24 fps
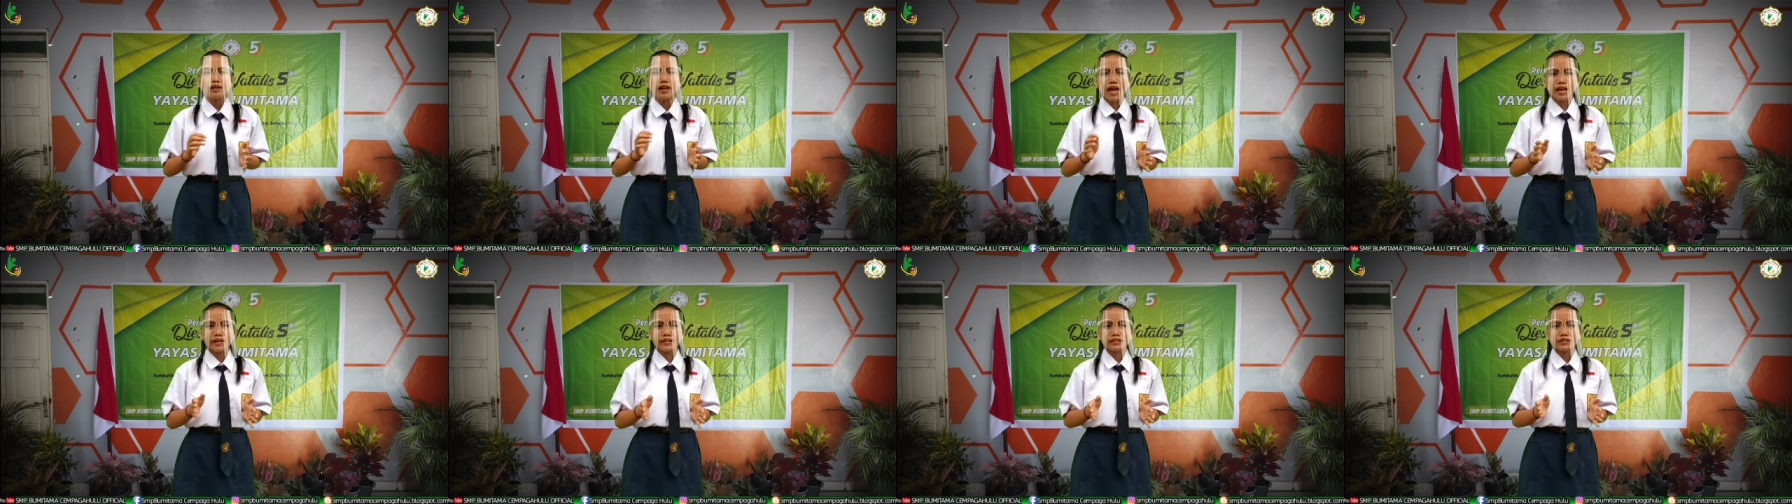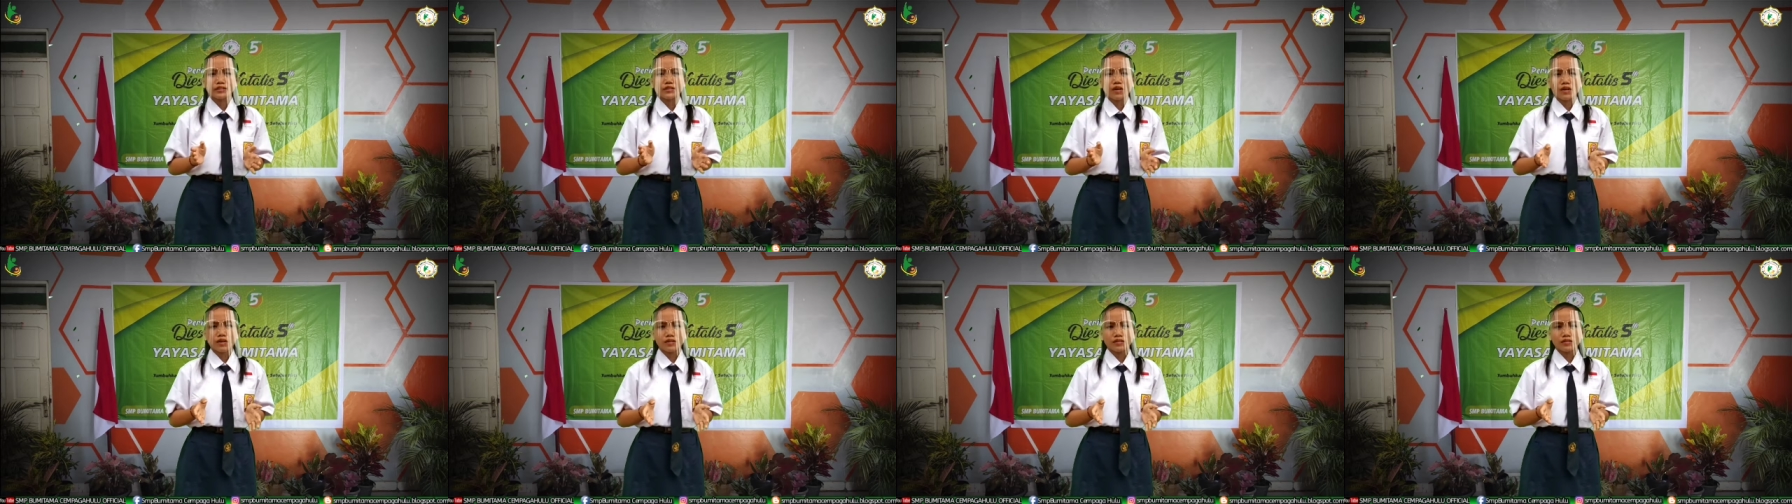like
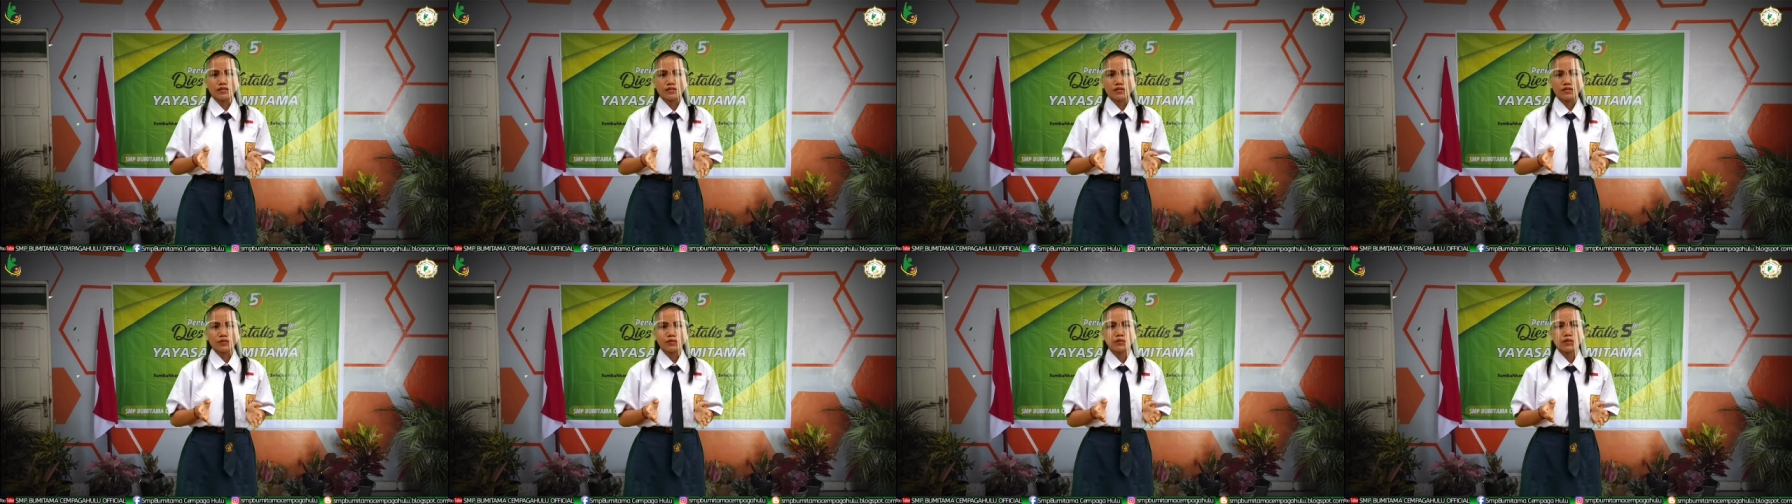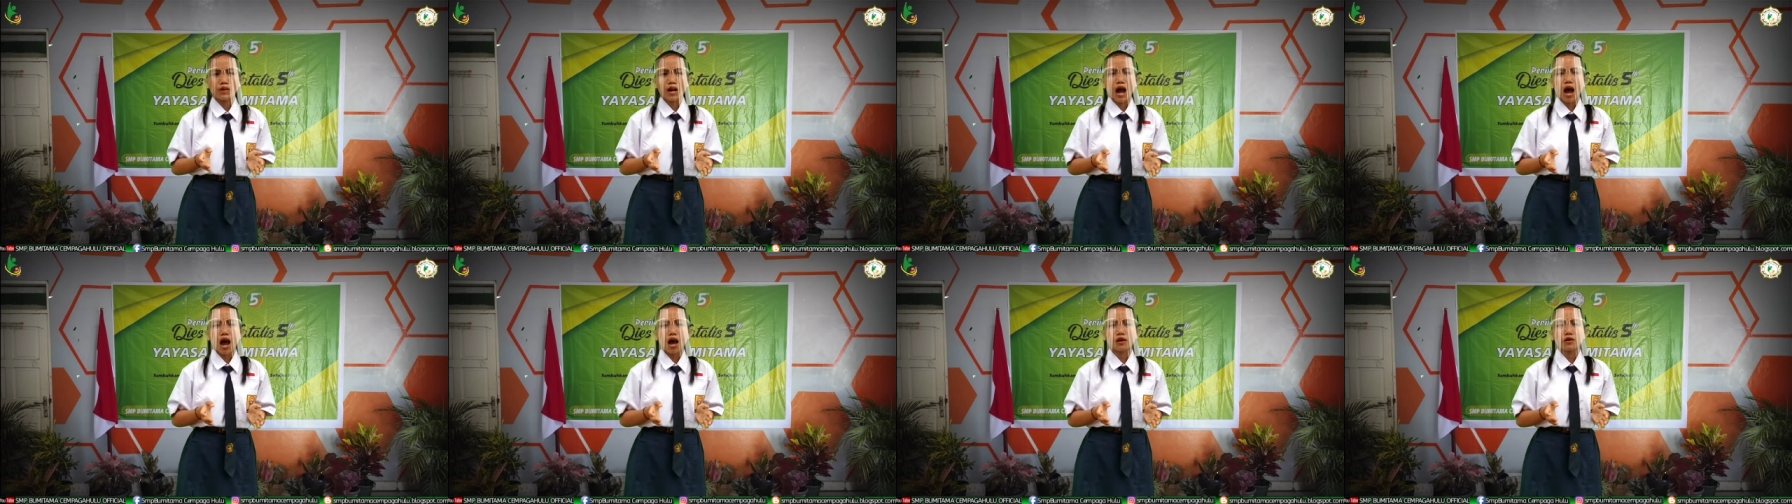those
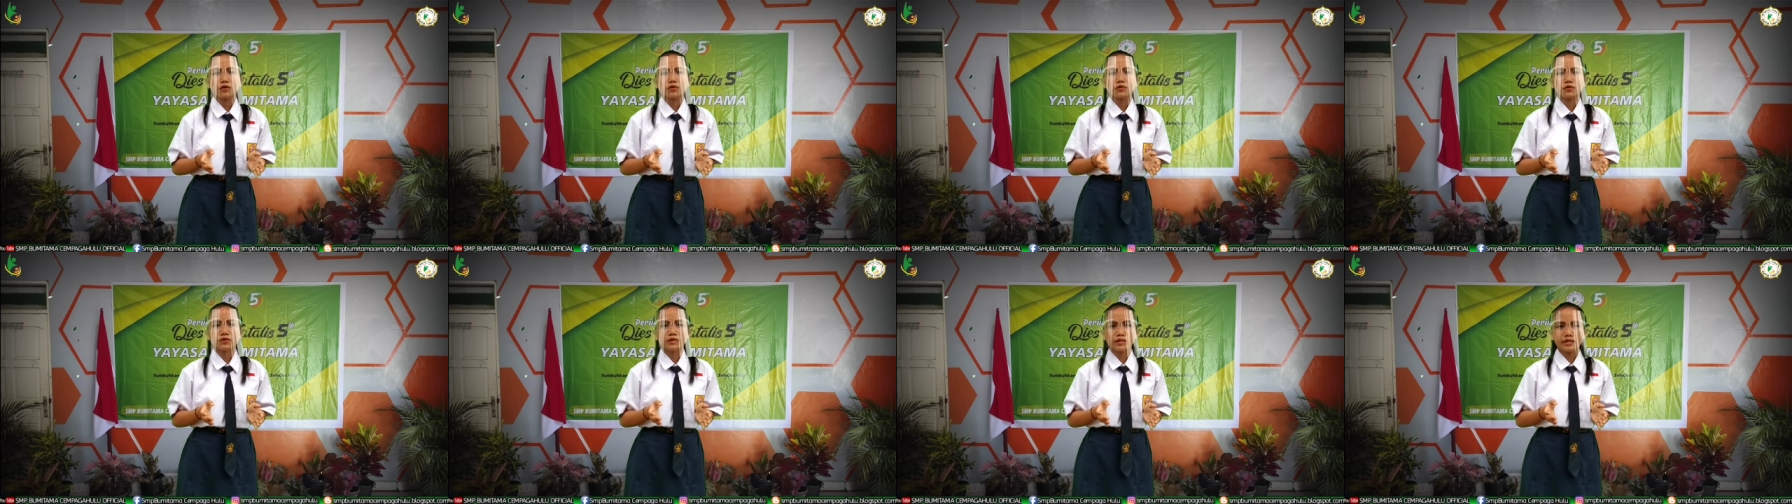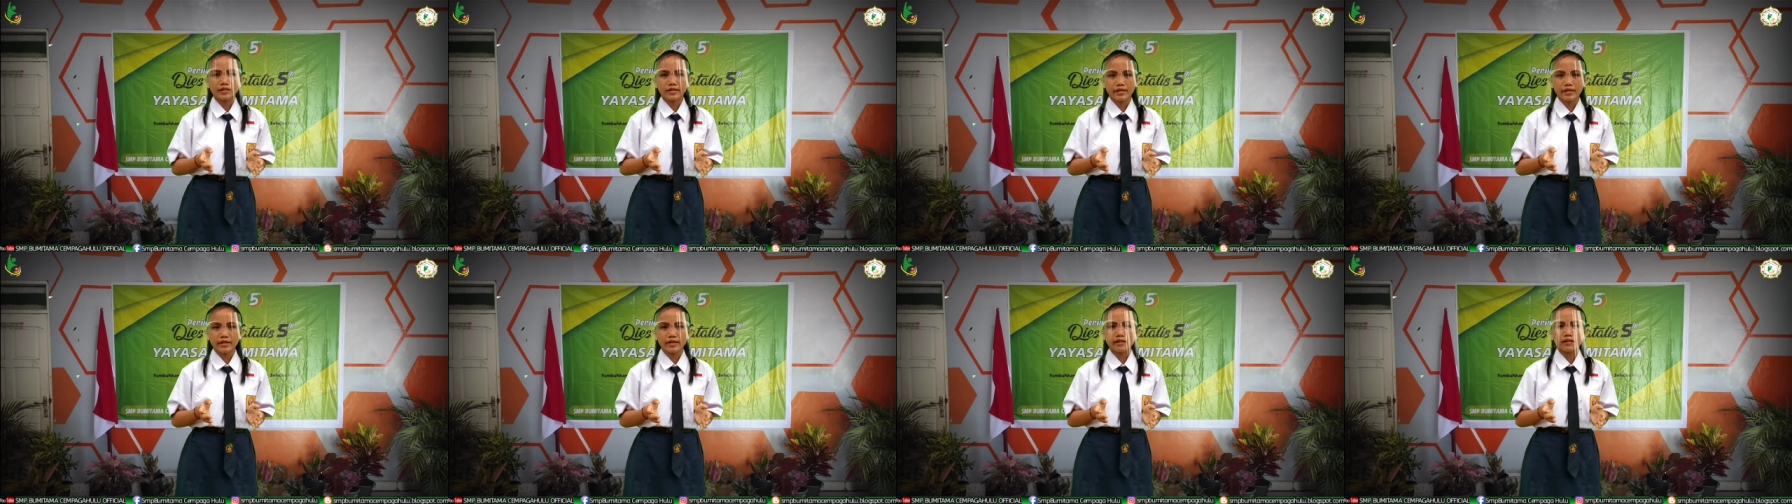who
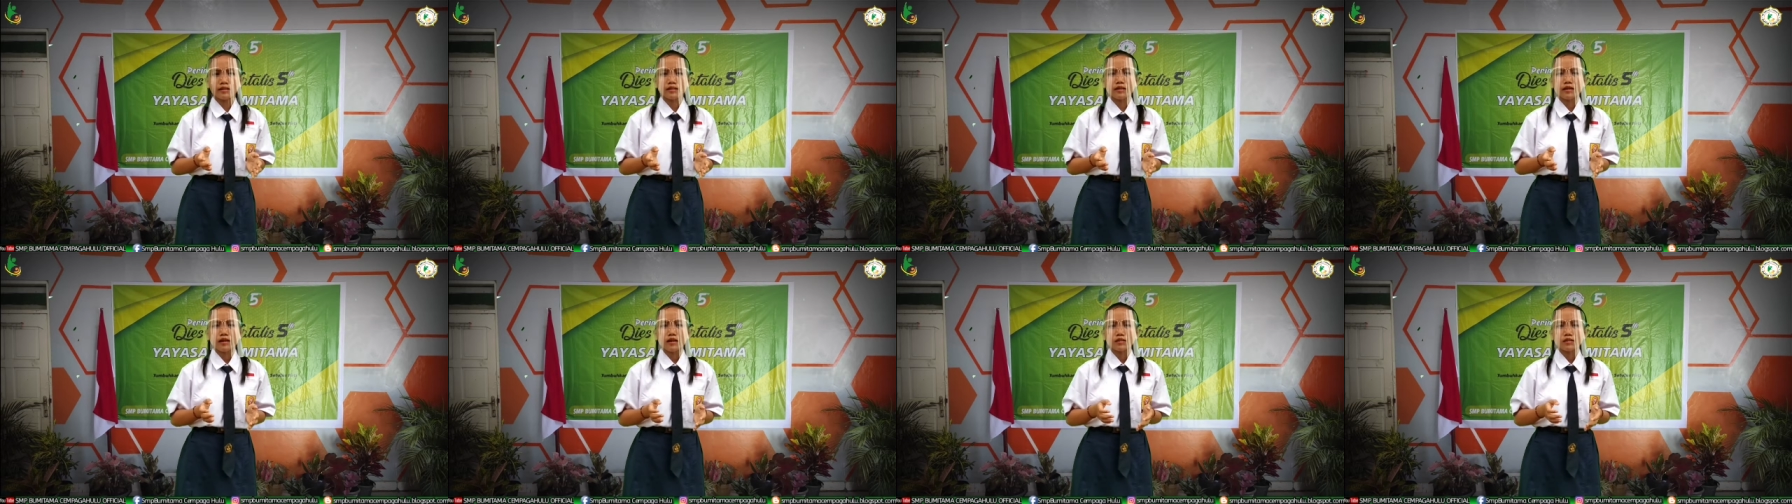acquire